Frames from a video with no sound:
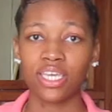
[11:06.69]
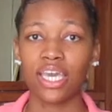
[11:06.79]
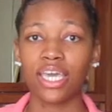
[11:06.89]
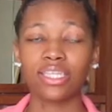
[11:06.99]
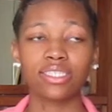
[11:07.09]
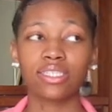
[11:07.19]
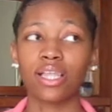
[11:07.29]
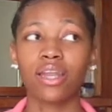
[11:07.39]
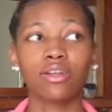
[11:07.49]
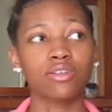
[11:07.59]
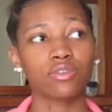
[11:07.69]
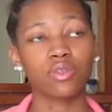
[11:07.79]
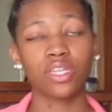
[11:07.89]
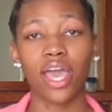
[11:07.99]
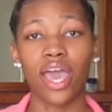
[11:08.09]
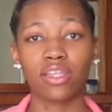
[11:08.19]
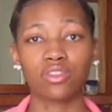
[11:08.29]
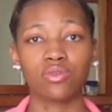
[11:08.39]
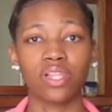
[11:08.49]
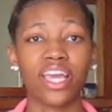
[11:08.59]
And it's a lot of girls who get an
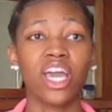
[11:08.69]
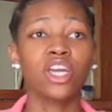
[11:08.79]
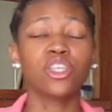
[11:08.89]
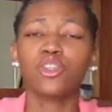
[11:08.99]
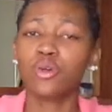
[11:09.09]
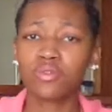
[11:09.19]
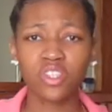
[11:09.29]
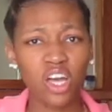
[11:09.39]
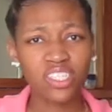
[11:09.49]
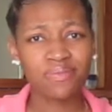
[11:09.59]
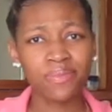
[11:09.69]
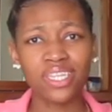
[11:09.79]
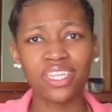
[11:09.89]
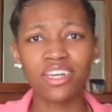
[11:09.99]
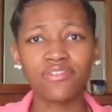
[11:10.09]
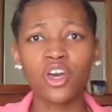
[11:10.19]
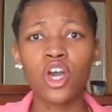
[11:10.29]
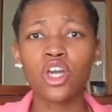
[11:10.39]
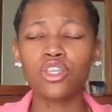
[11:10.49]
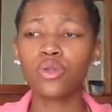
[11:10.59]
attitude like, you don't talk to me enough,
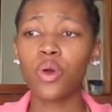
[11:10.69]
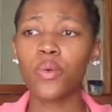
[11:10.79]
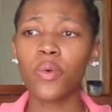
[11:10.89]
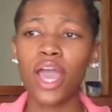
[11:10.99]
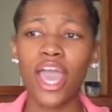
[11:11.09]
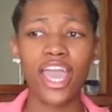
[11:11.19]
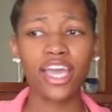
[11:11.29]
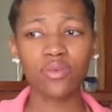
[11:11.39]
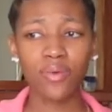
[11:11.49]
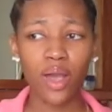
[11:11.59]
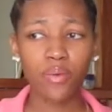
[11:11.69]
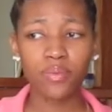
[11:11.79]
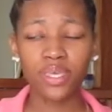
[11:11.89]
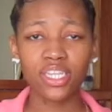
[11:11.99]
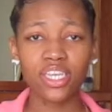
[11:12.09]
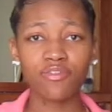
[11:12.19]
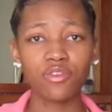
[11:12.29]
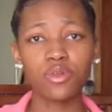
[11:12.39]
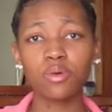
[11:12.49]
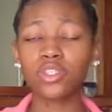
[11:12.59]
you don't hang around with me enough, you
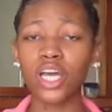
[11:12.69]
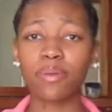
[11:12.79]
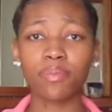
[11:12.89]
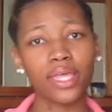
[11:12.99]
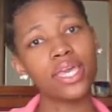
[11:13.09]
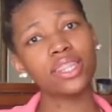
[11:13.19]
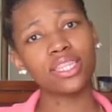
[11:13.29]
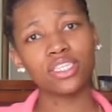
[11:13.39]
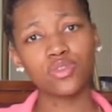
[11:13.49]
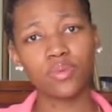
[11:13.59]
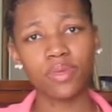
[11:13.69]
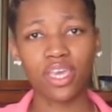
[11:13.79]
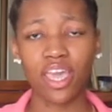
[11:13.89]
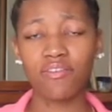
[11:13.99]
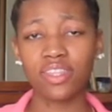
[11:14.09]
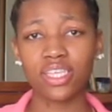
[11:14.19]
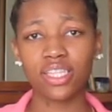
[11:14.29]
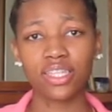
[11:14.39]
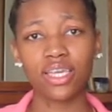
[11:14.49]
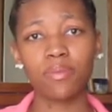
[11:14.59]
don't try to plan things with me and everything
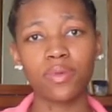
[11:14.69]
like that.